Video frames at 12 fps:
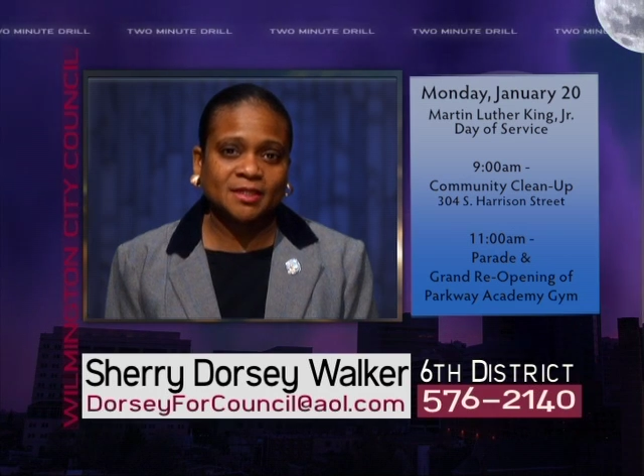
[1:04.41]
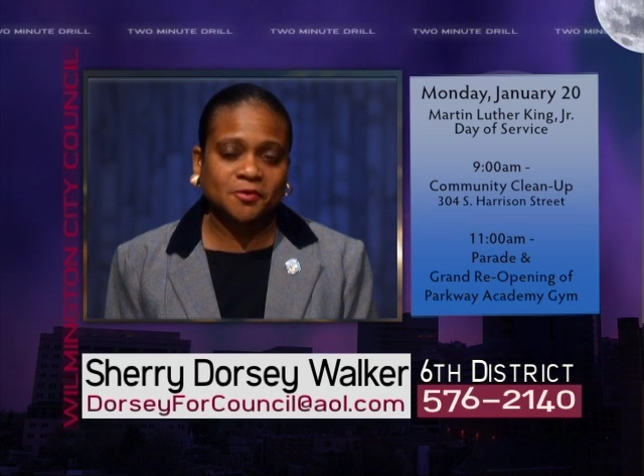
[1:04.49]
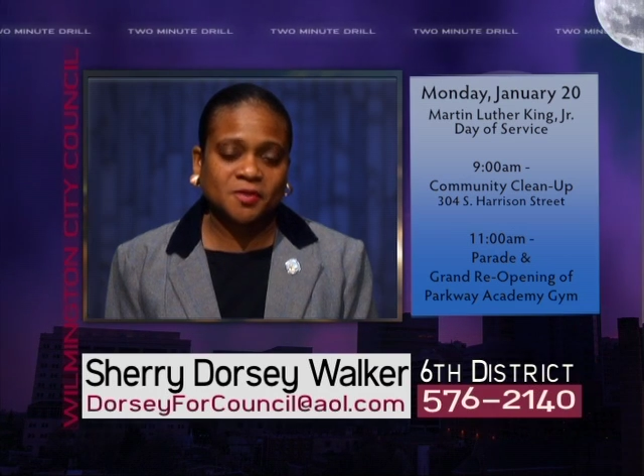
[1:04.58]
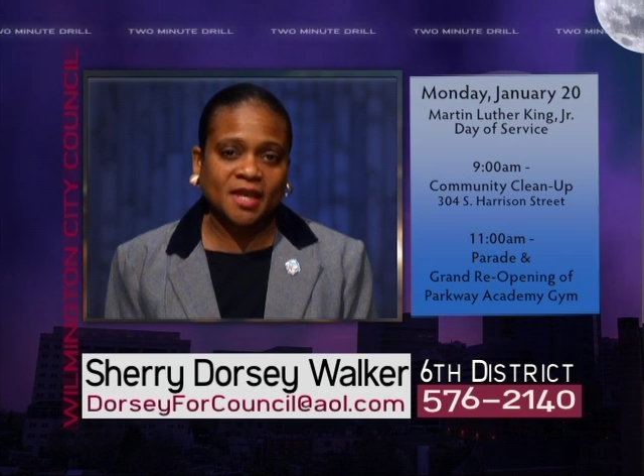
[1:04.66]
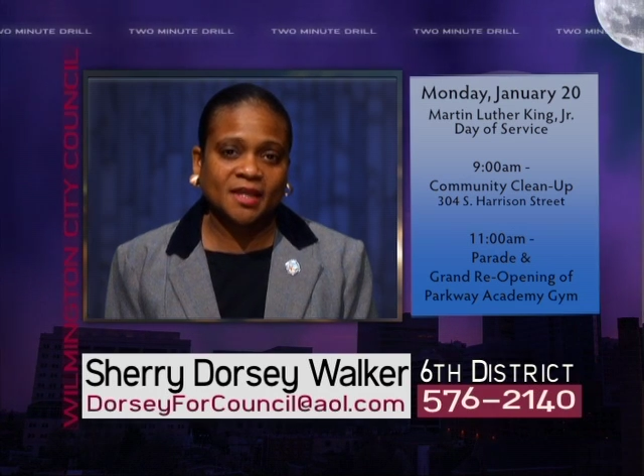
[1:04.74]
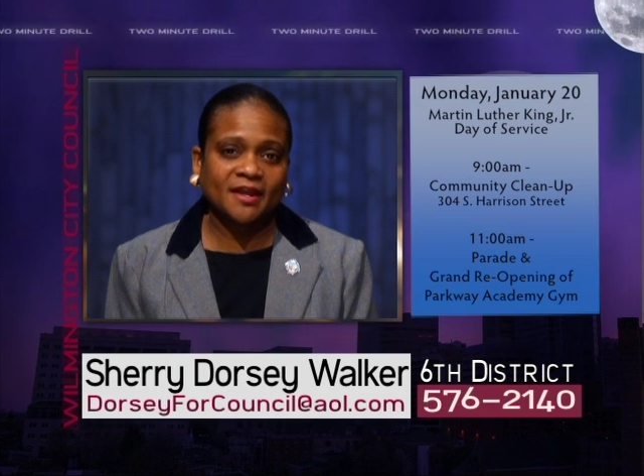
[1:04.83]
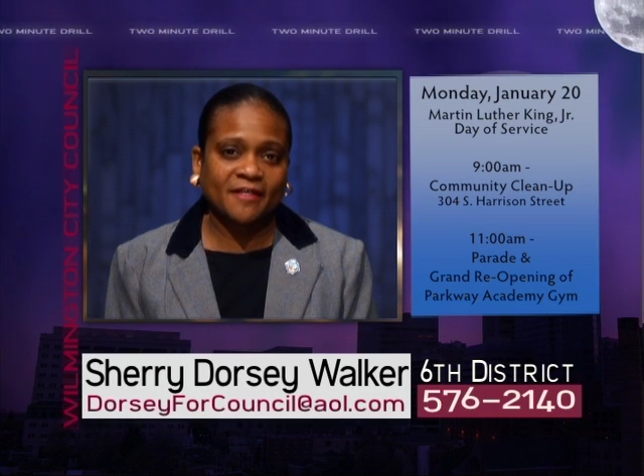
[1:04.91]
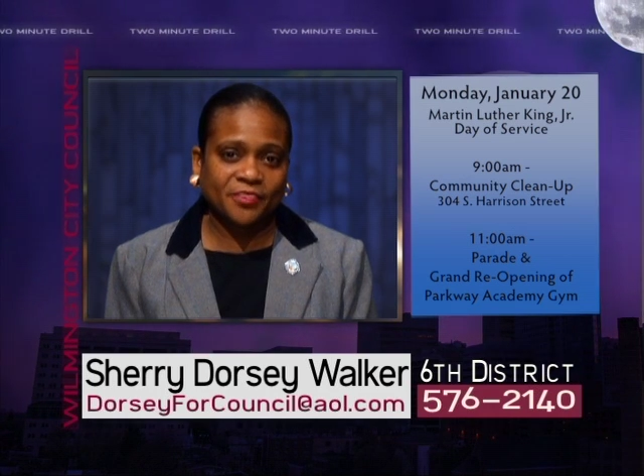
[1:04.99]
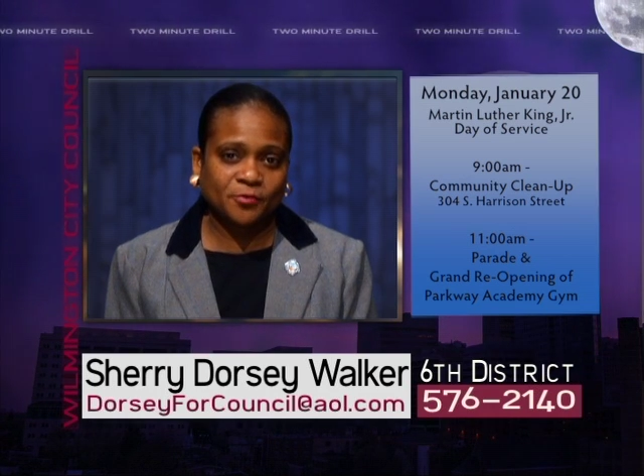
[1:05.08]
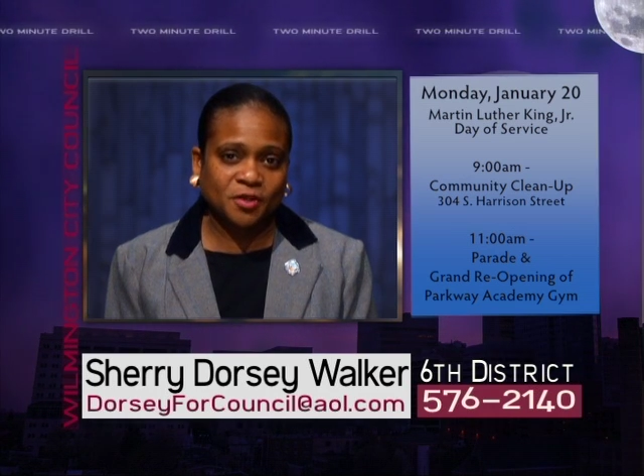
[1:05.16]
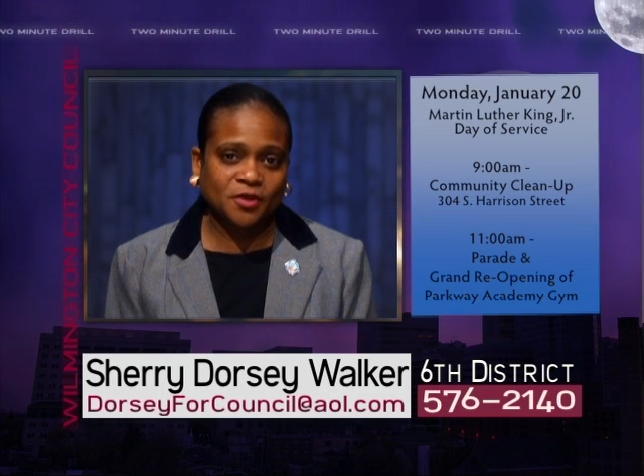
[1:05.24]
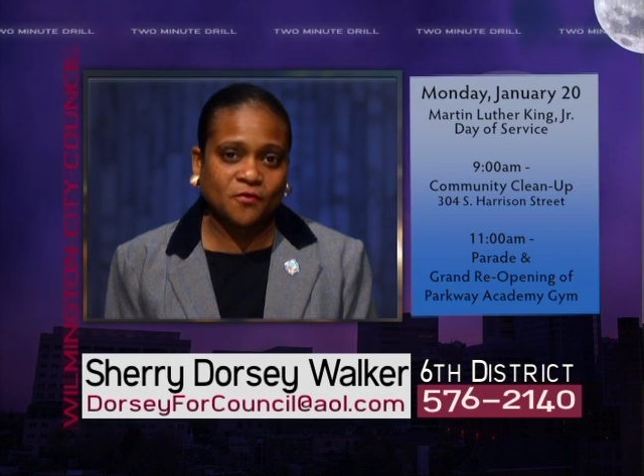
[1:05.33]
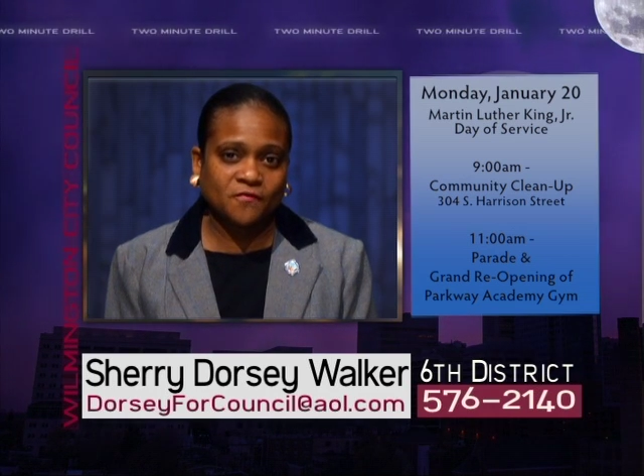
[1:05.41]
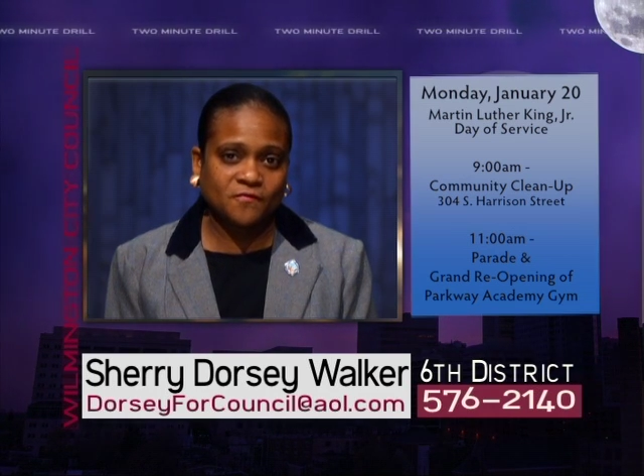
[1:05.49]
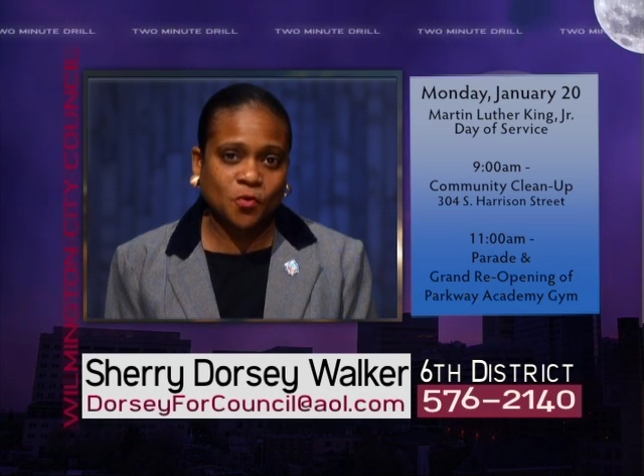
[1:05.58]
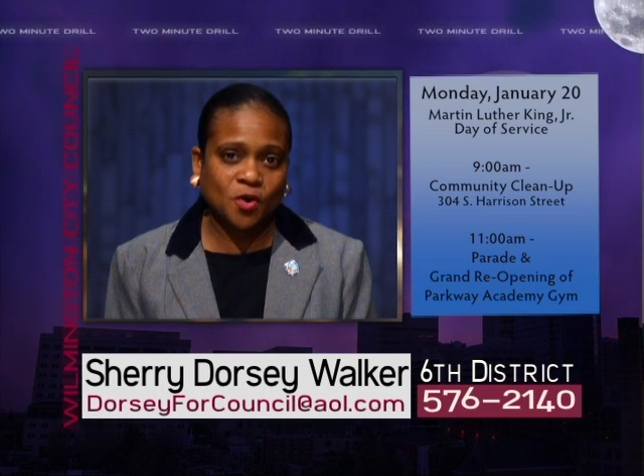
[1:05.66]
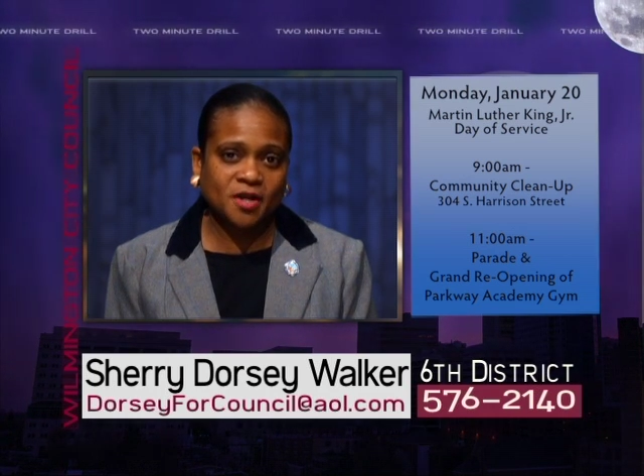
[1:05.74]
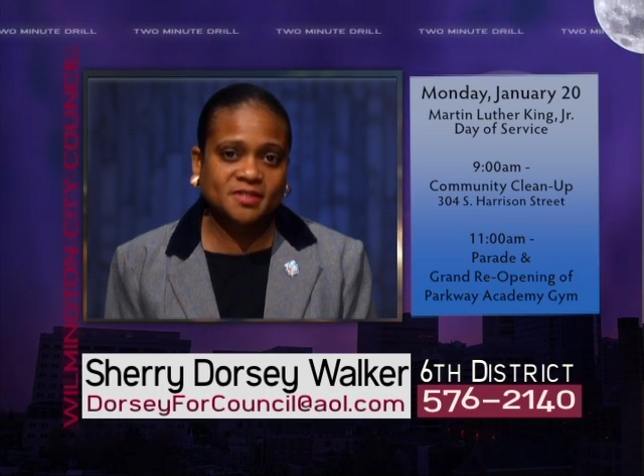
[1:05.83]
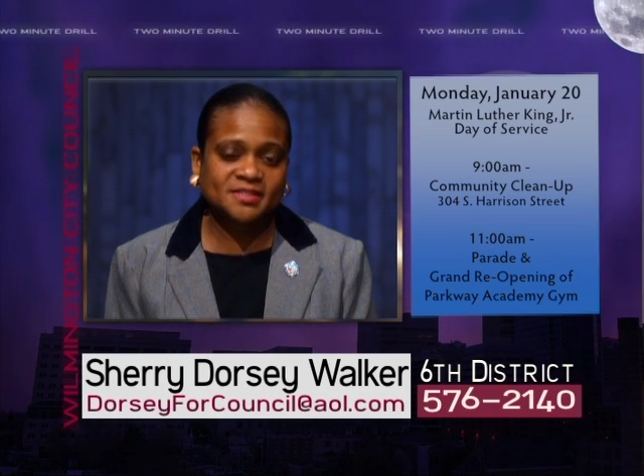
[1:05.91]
located at 304